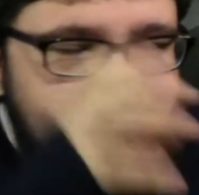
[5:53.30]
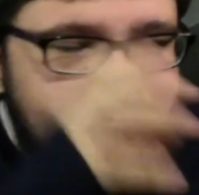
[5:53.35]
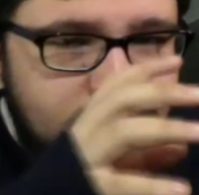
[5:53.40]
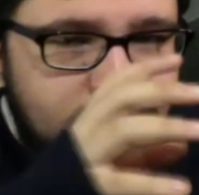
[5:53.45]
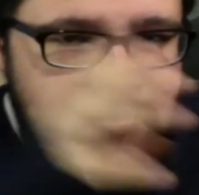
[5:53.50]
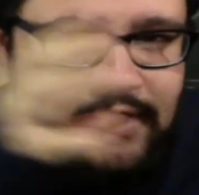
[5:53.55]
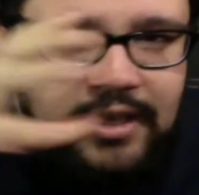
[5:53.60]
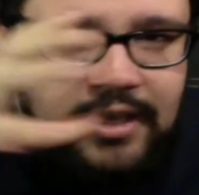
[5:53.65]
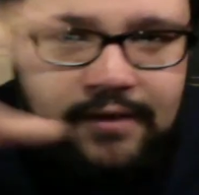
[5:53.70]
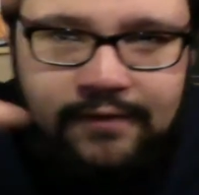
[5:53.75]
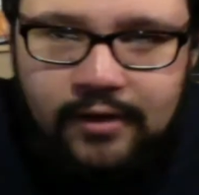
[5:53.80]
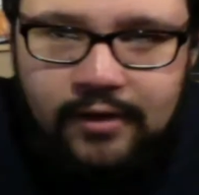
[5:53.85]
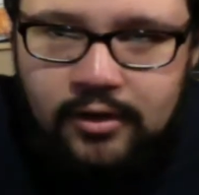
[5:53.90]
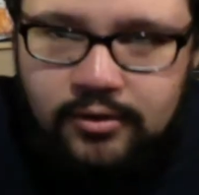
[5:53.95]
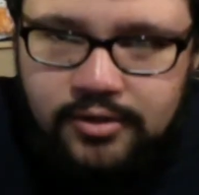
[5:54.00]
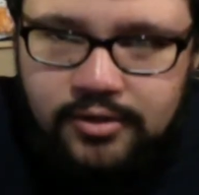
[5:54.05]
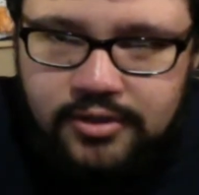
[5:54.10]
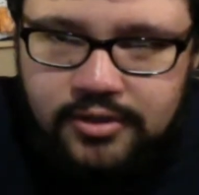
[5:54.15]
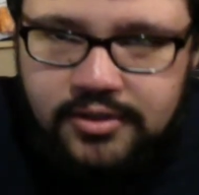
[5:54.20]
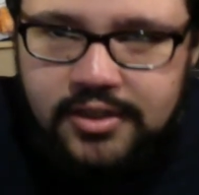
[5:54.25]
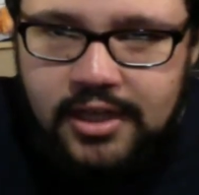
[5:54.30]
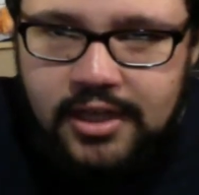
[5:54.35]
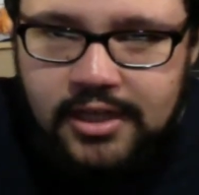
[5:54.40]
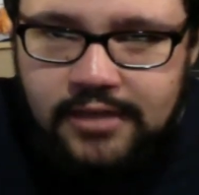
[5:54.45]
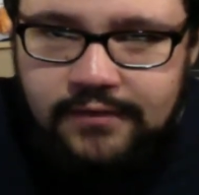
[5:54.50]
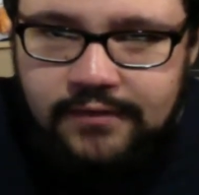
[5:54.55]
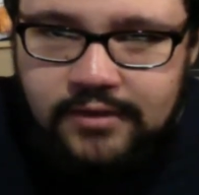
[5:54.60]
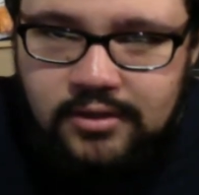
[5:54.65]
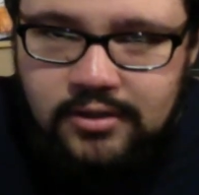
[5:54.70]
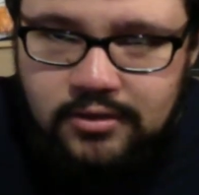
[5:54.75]
the evolution
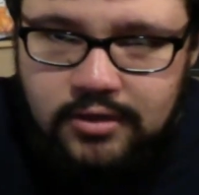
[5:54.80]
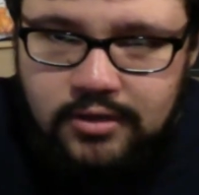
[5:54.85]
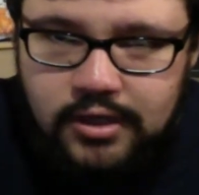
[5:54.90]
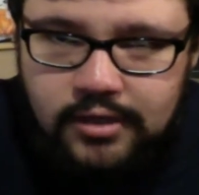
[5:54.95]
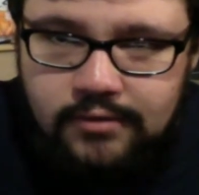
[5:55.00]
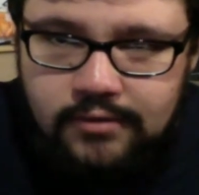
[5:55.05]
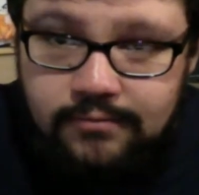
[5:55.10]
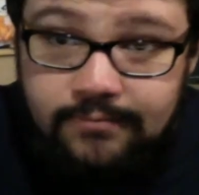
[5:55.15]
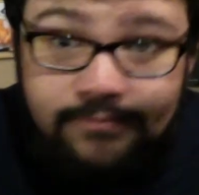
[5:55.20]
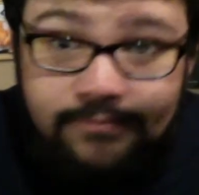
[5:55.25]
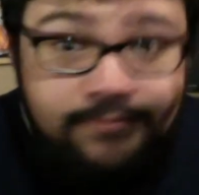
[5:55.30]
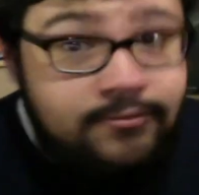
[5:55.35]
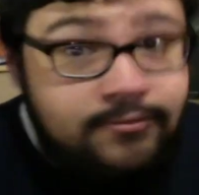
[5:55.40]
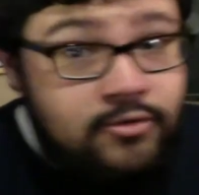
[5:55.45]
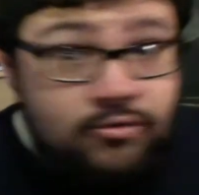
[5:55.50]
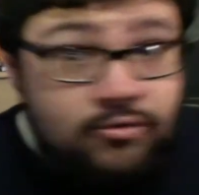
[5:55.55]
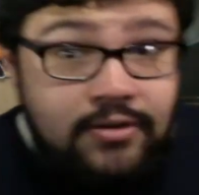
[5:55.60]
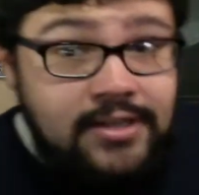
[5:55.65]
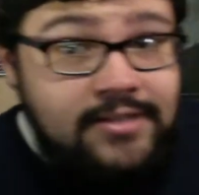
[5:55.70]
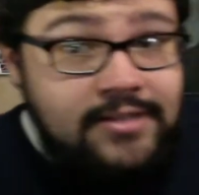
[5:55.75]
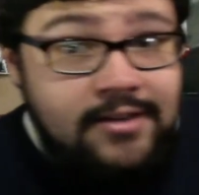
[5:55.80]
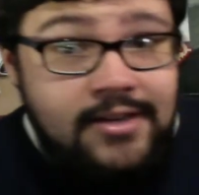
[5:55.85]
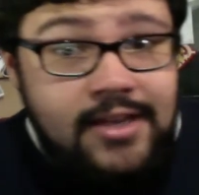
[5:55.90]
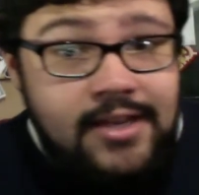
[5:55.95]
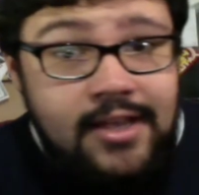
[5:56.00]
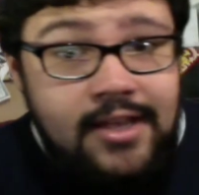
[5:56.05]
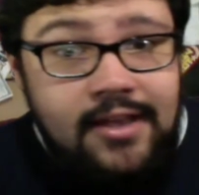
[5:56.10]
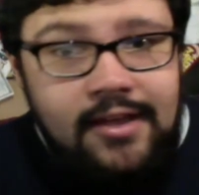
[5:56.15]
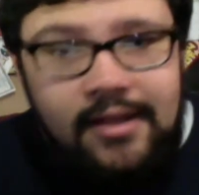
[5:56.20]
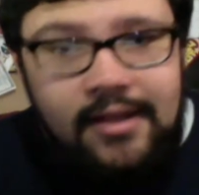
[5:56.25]
stage of a dunny. Great
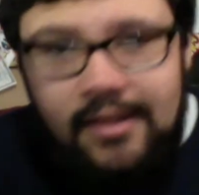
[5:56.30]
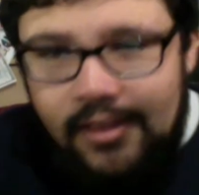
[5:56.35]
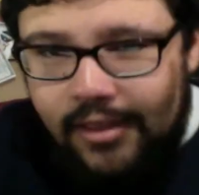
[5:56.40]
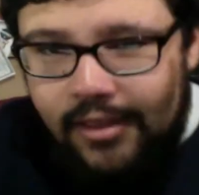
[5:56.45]
idea.